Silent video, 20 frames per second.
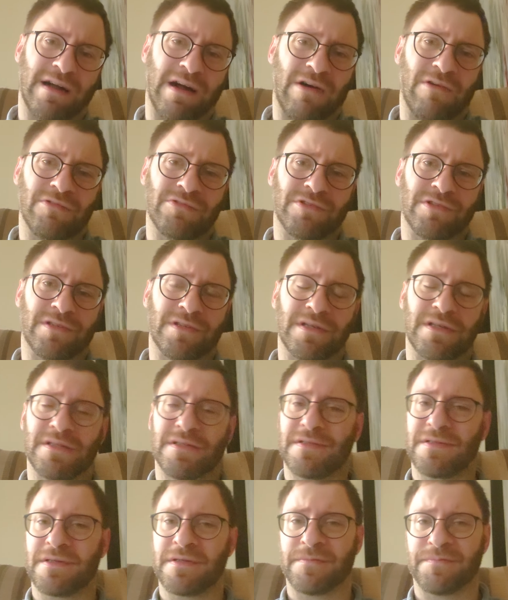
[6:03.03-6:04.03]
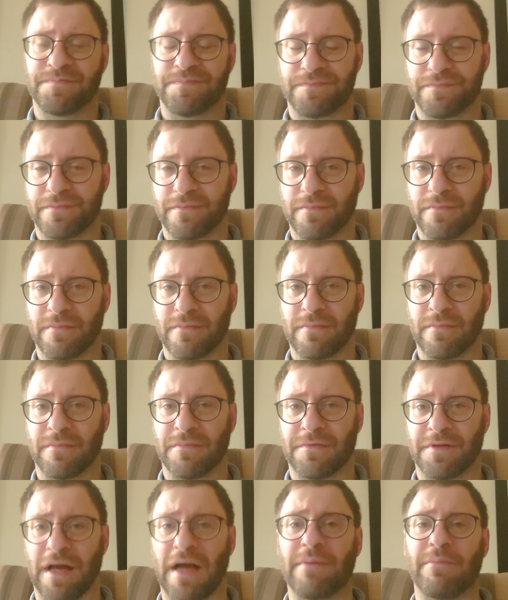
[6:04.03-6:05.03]
count this
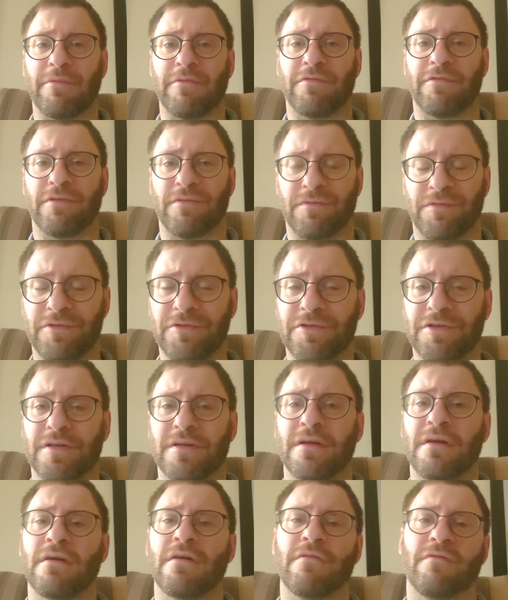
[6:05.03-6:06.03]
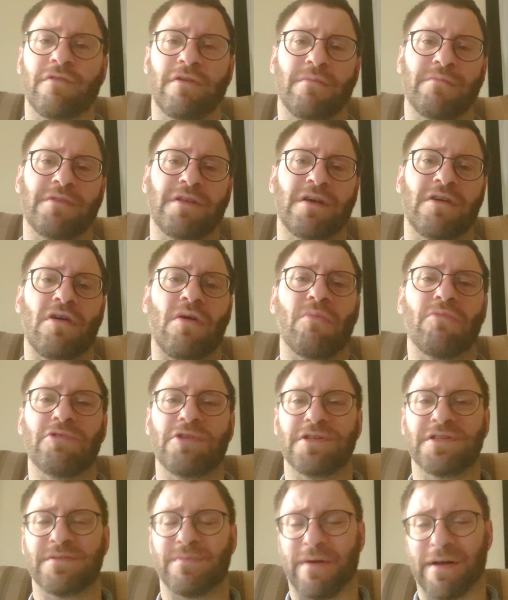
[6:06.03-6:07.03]
time of confusion from the
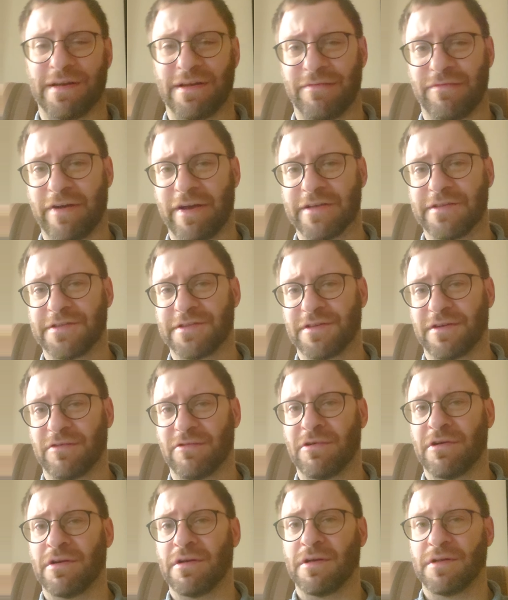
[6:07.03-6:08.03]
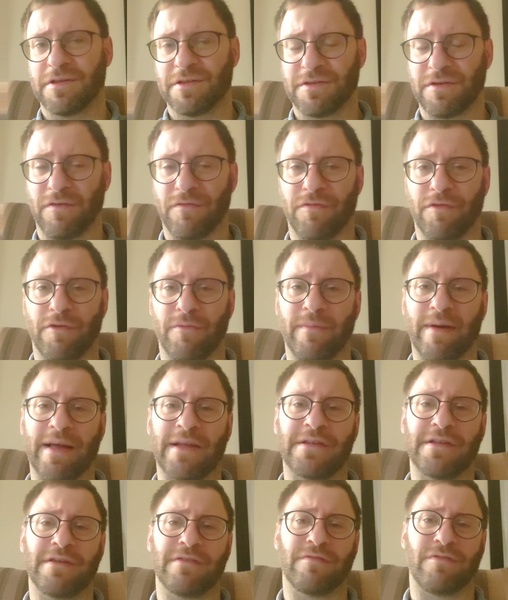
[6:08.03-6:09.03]
Communist Manifesto, so from
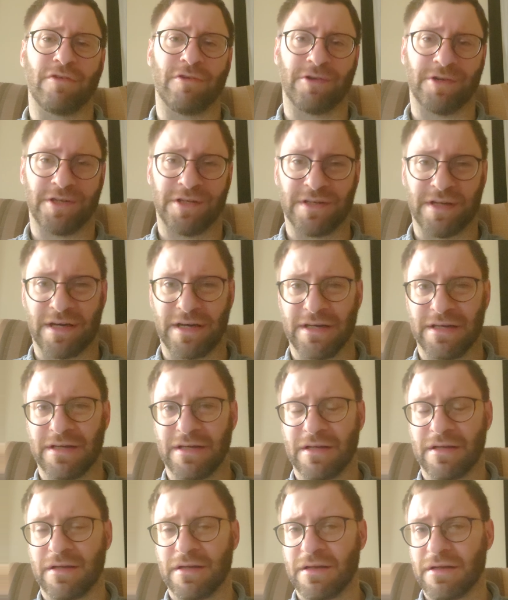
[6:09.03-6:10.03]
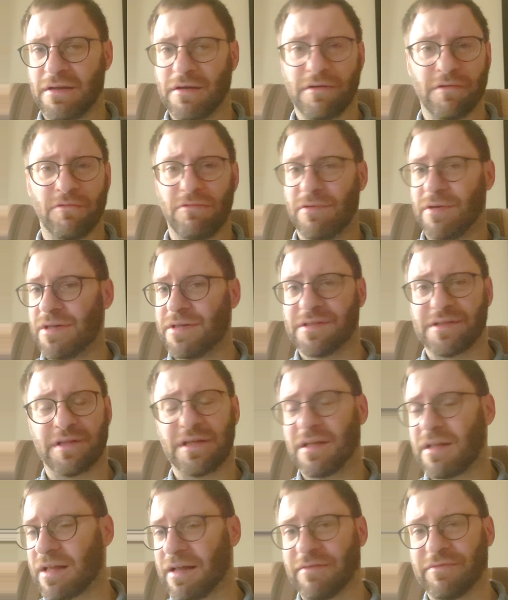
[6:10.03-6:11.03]
1849. We
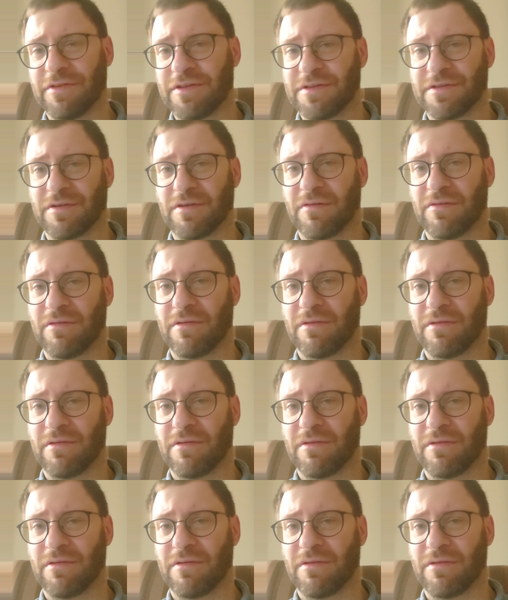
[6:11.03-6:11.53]
still have this